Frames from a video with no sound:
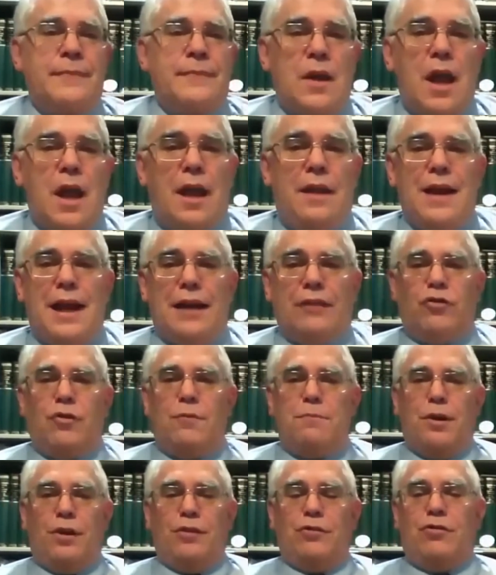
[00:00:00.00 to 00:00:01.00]
And that's
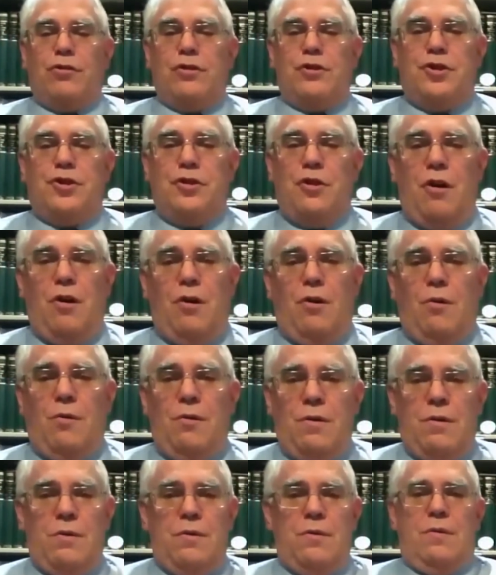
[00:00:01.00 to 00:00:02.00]
supposed to show
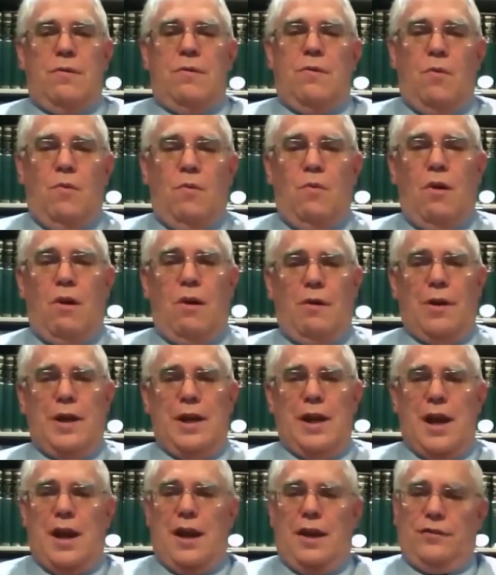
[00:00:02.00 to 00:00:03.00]
Warren
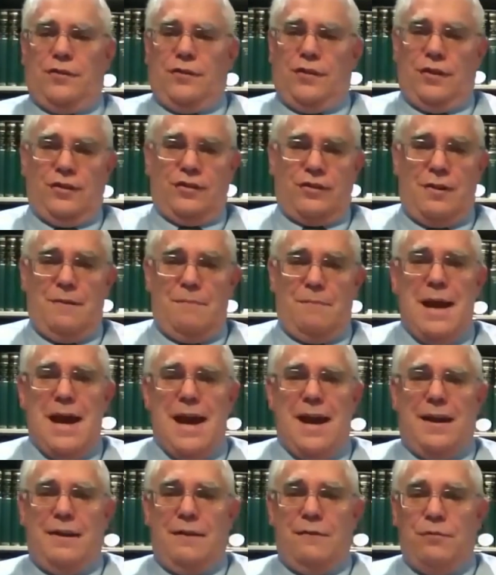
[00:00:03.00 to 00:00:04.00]
as this
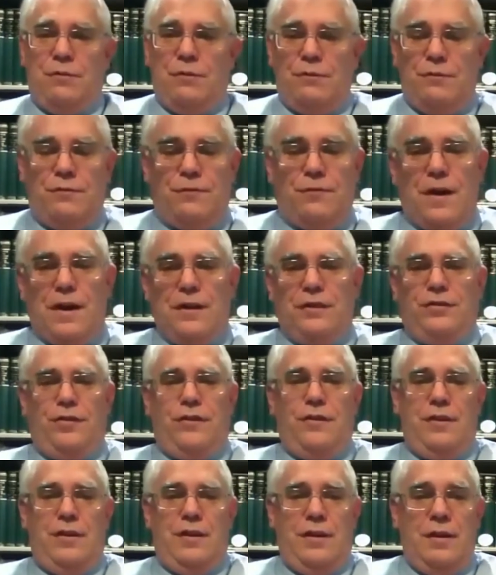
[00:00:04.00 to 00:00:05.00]
combative,
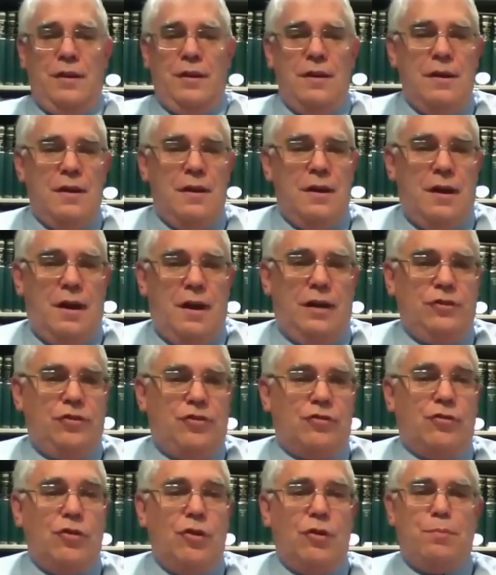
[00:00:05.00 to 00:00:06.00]
feisty,
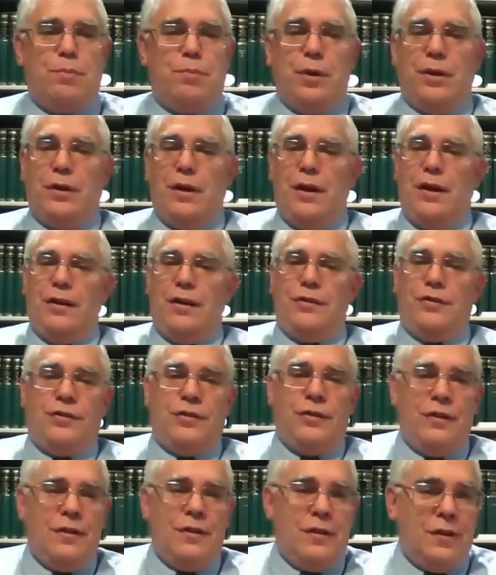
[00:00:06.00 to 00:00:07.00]
unscrupulous
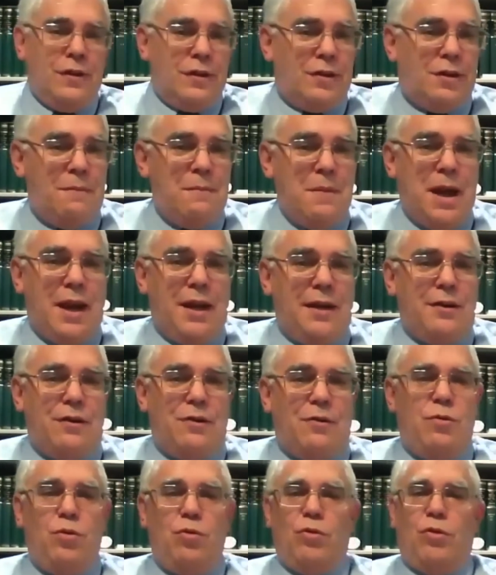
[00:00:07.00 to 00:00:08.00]
commander
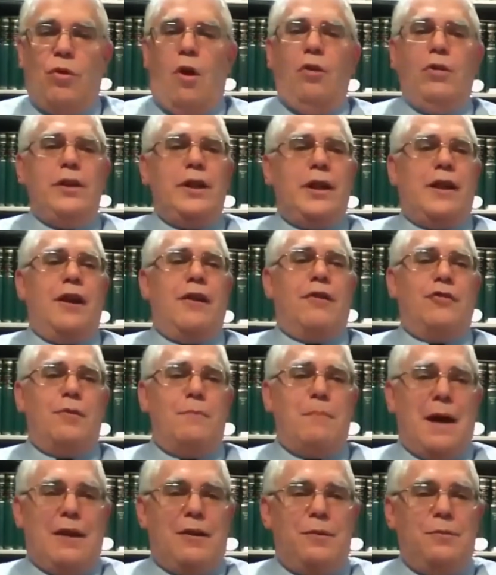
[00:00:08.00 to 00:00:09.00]
who only cares
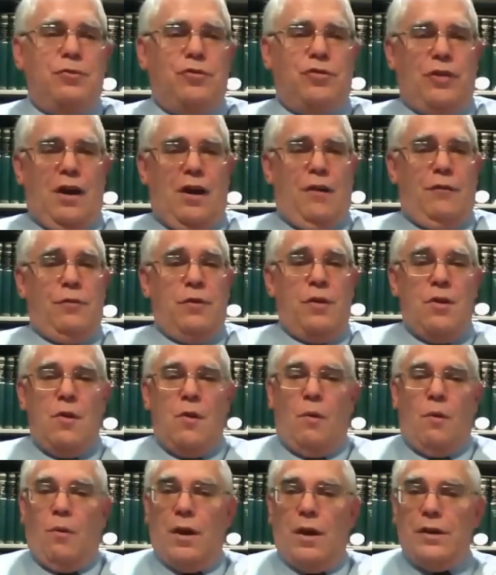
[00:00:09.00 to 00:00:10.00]
about himself.
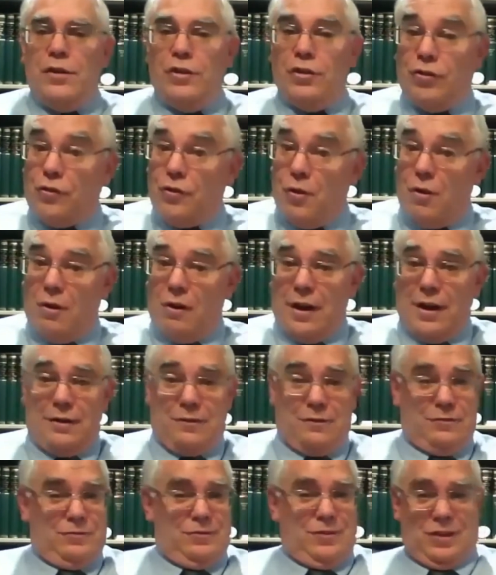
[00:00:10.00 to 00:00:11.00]
One
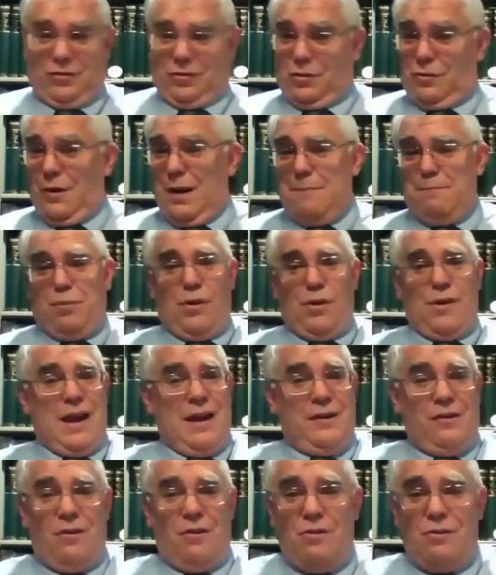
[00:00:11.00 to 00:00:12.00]
historian does a great book
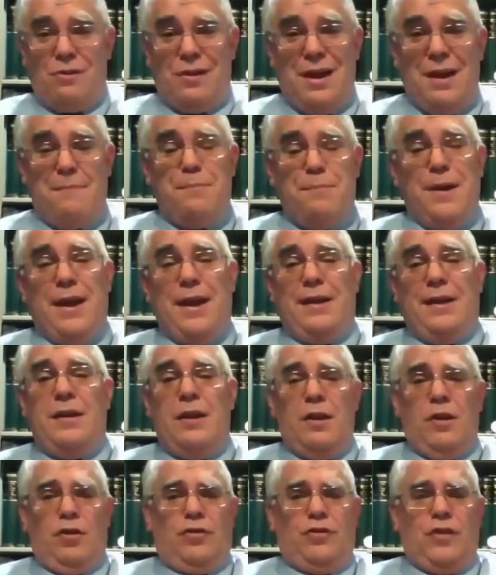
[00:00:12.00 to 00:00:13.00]
on the whole campaign,
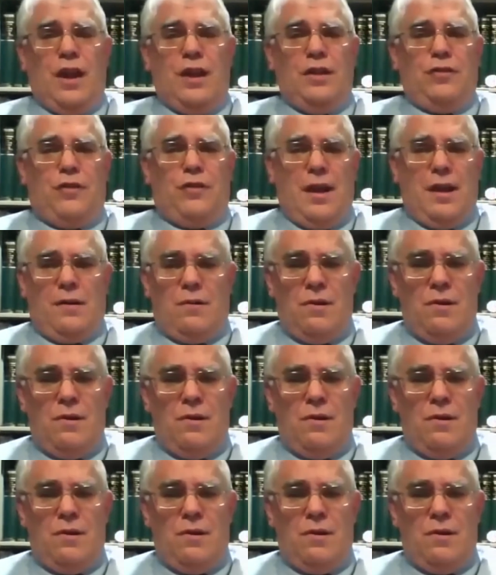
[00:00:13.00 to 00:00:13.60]
says that